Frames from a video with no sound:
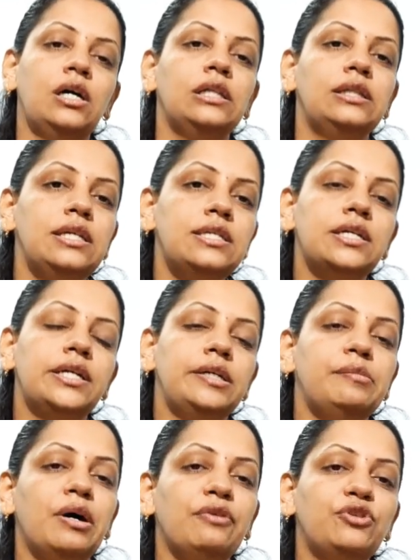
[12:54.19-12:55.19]
This
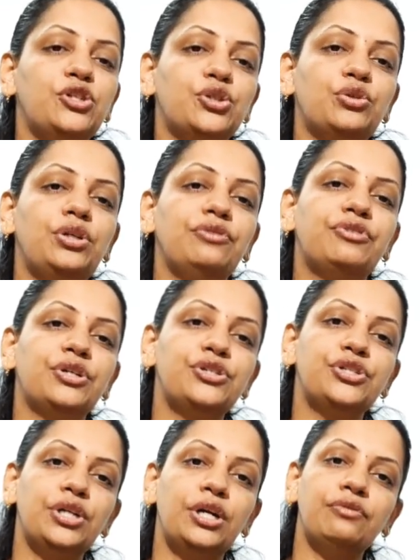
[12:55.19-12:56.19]
edema we should
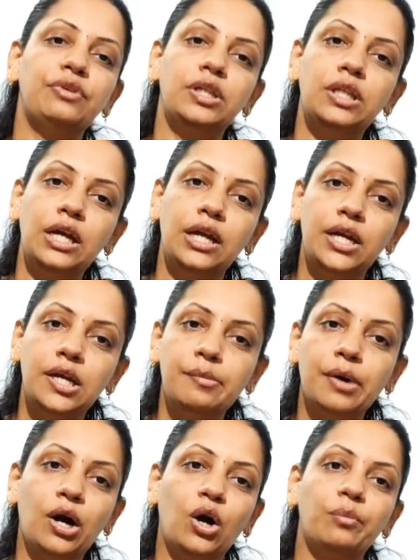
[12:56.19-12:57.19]
differentiate with the
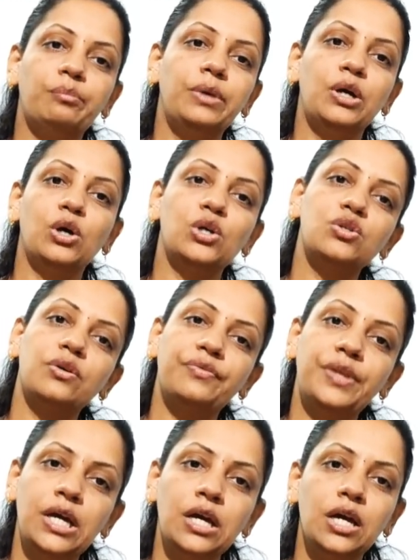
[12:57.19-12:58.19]
edema because of
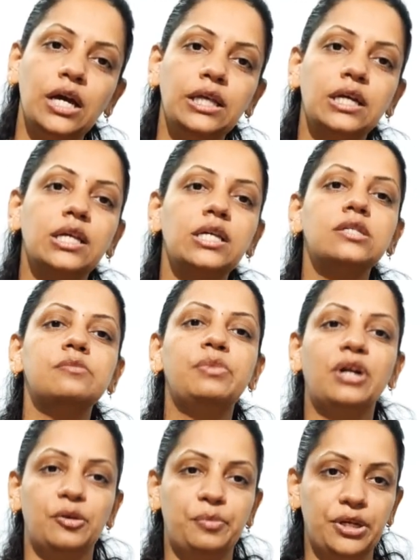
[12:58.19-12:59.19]
the increased
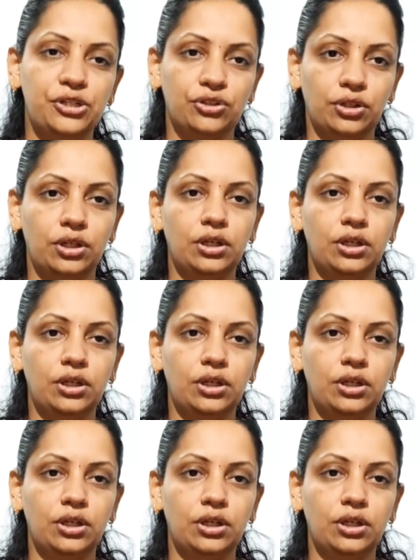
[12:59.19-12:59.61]
blood pressure.